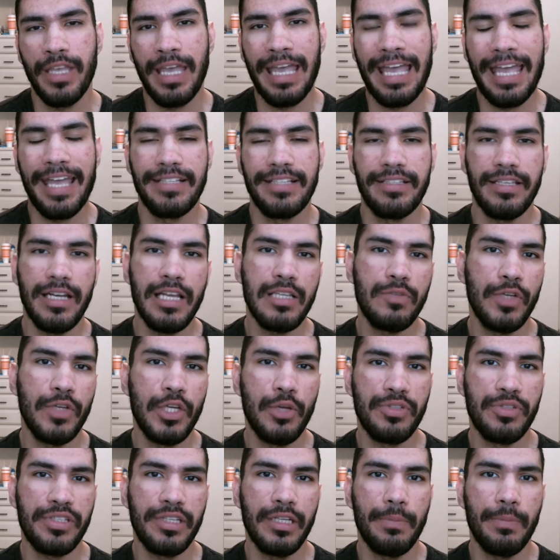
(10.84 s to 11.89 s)
And today's video
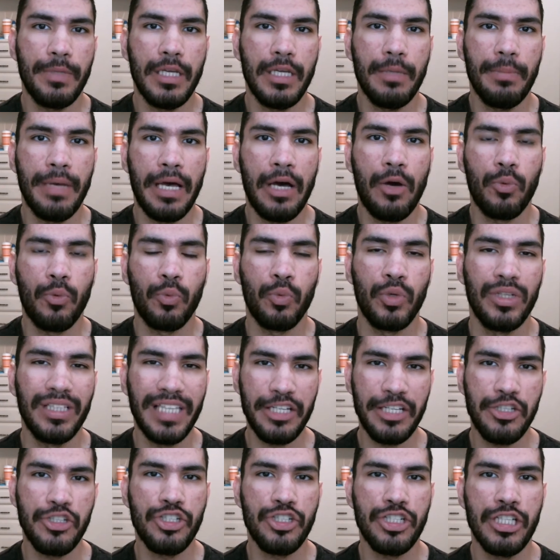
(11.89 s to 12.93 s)
is going to be about
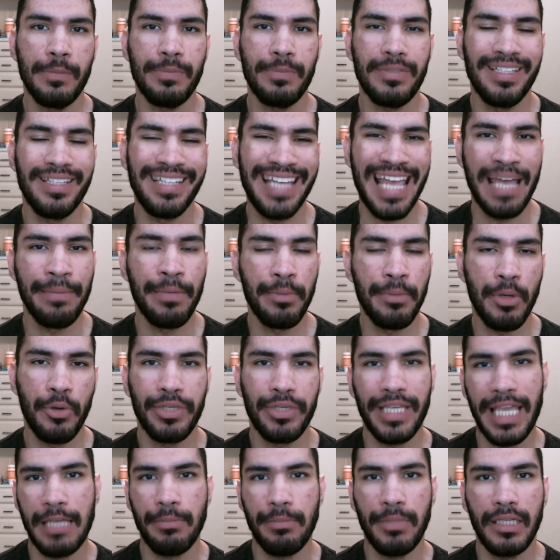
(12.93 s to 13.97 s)
relationships in MMO
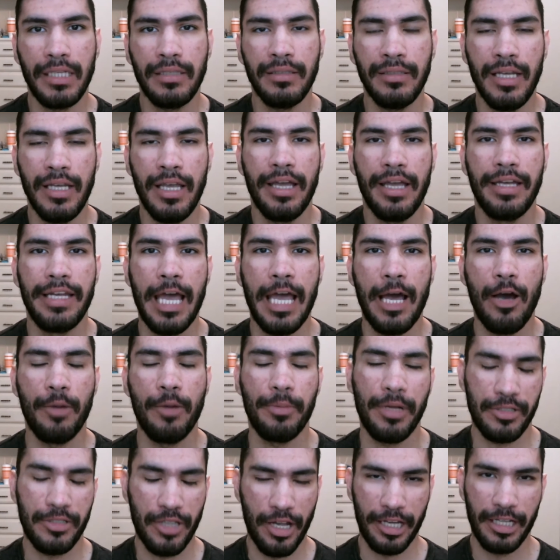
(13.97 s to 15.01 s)
gaming. Now, I'm
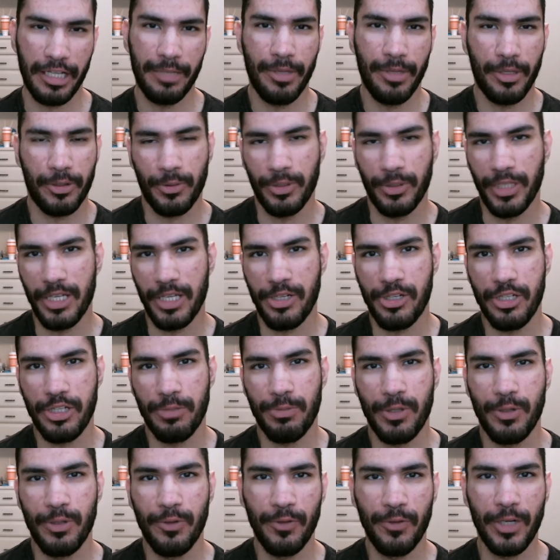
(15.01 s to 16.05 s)
not talking about the
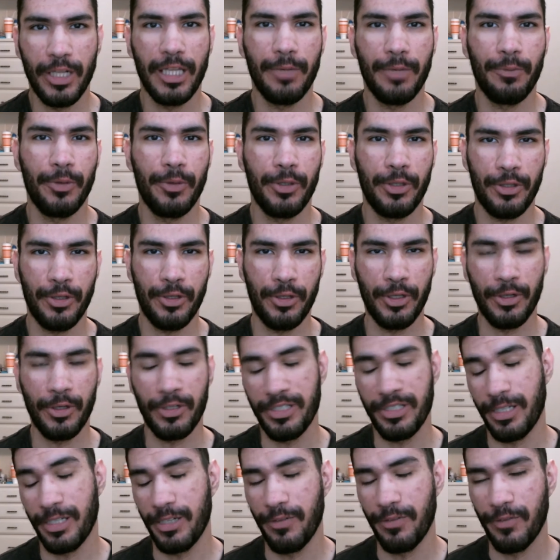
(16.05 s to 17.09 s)
relationships you develop with your
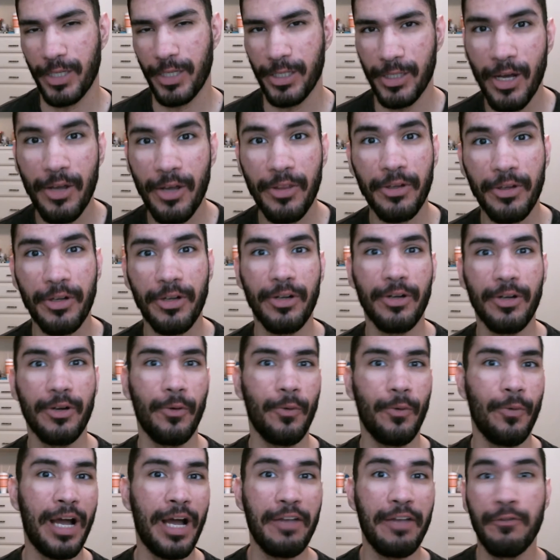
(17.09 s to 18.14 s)
significant other, a
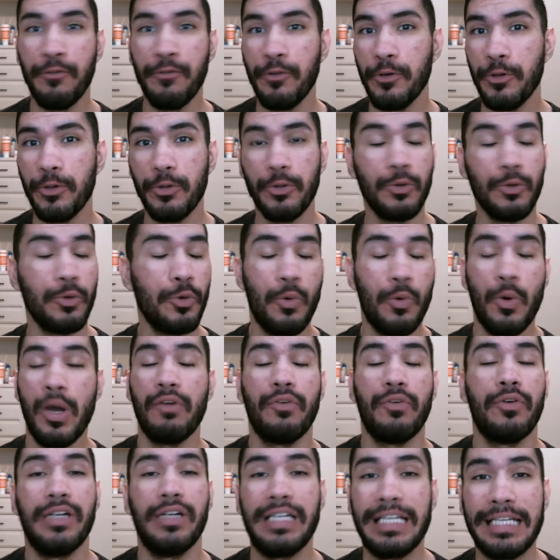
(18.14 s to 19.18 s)
waifu,
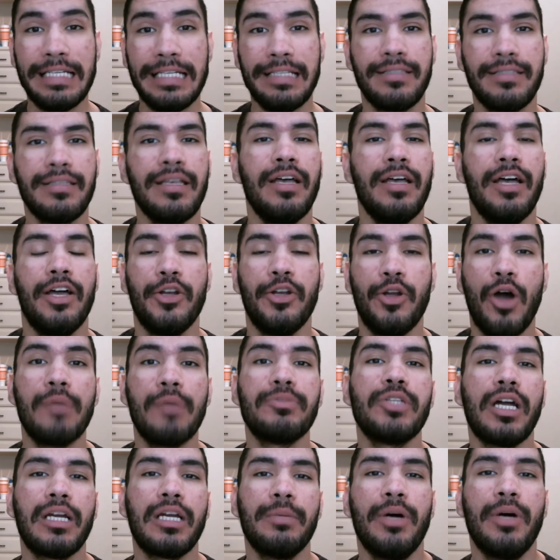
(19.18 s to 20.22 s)
whoever it is. No, I'm
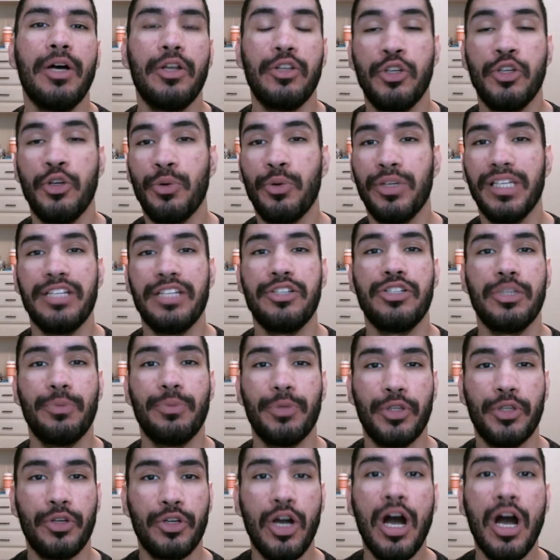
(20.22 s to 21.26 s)
talking about your relationship
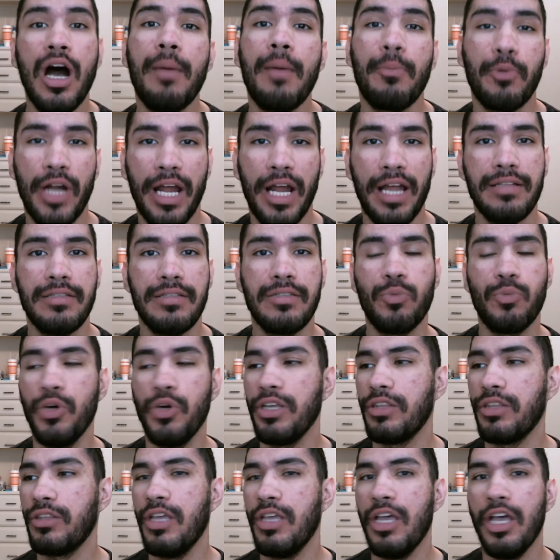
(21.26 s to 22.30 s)
with your comrades,
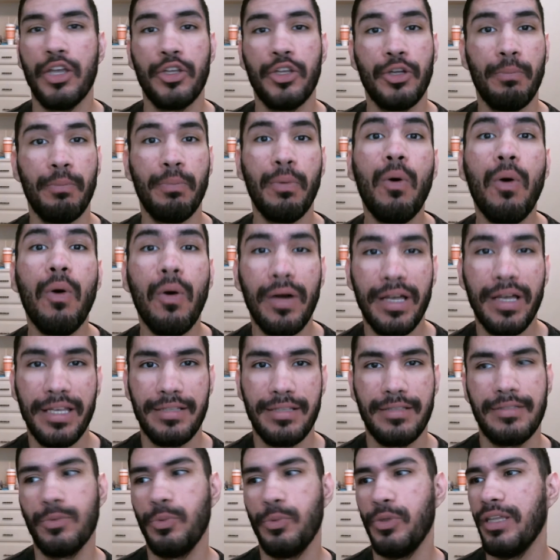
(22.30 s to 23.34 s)
with your
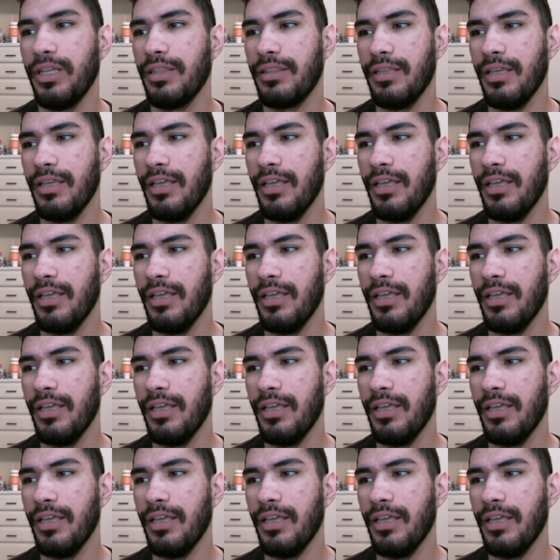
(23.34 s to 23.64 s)
boys, with